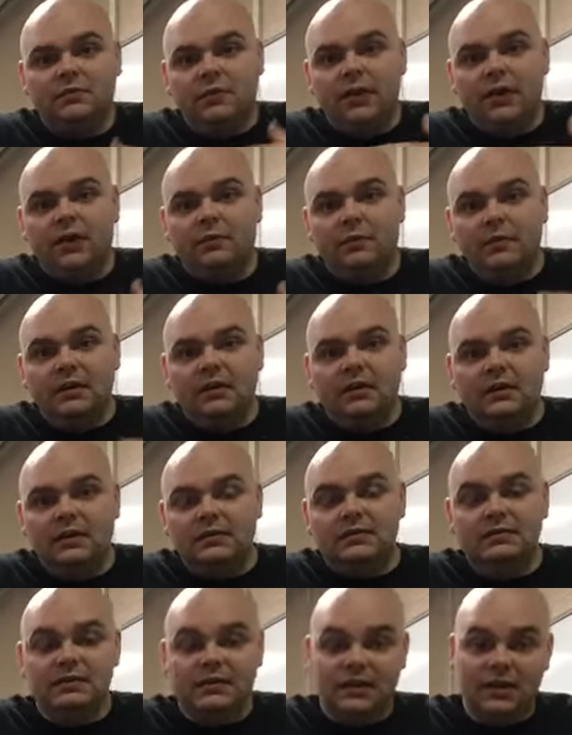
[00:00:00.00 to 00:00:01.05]
for helping
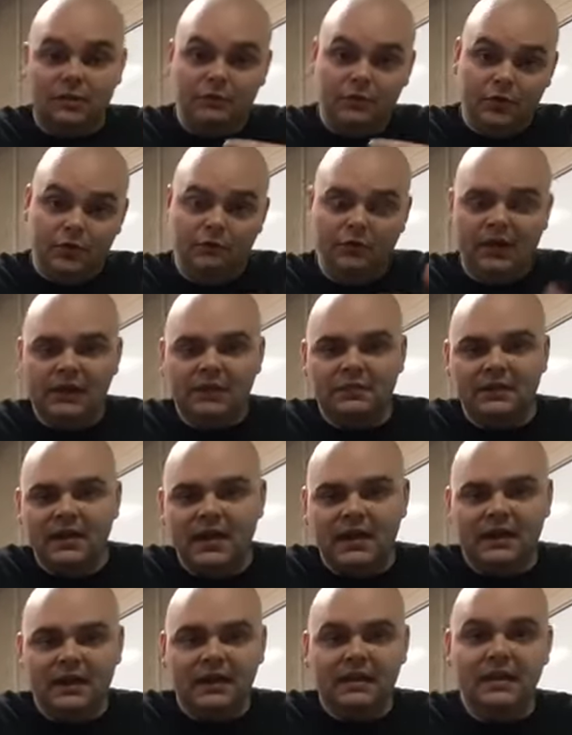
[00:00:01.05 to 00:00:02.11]
us to help you break the
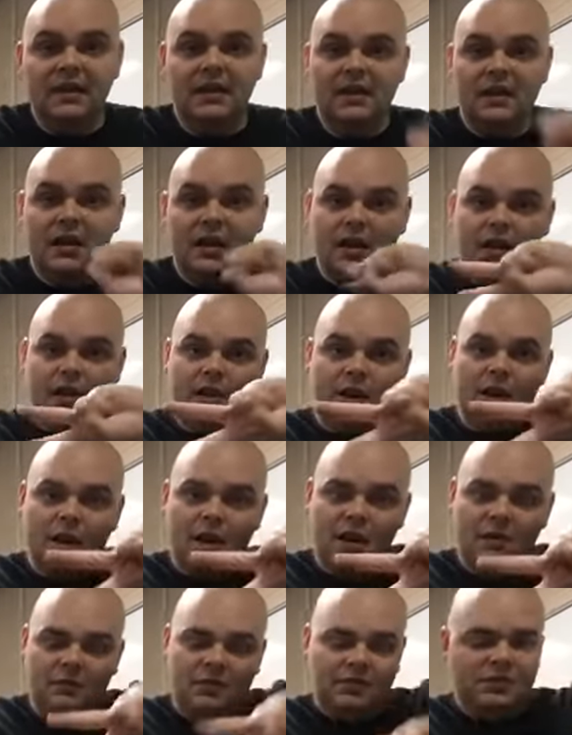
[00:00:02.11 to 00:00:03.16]
monotony.
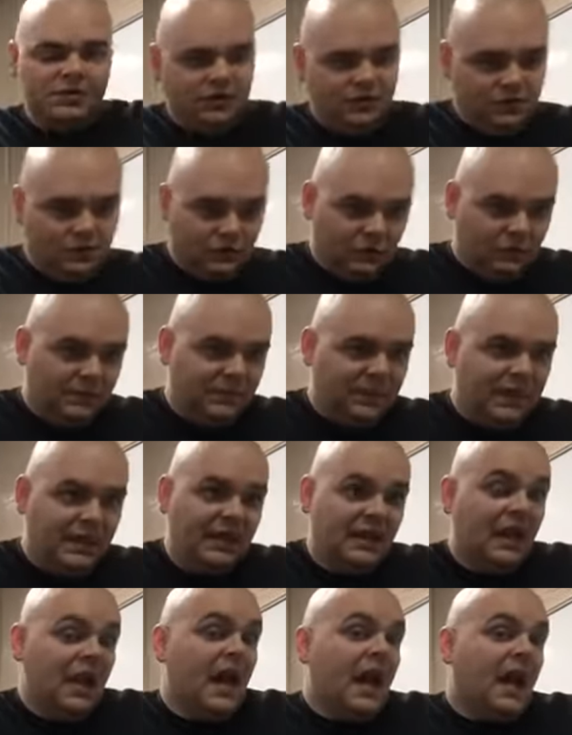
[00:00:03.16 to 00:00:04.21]
Number two,
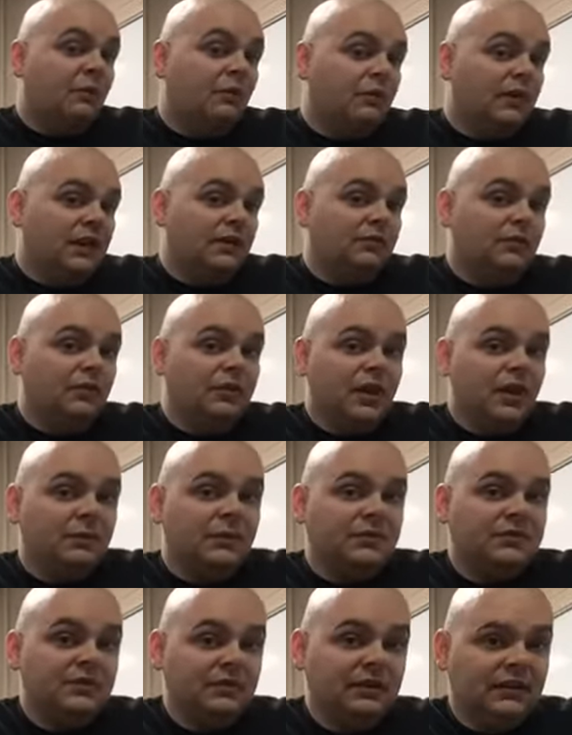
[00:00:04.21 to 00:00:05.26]
I want to give you an
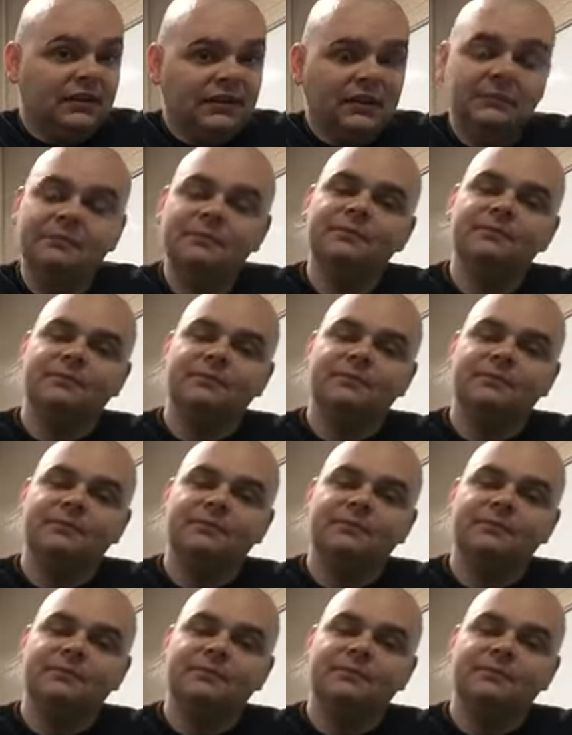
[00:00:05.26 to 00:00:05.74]
opportunity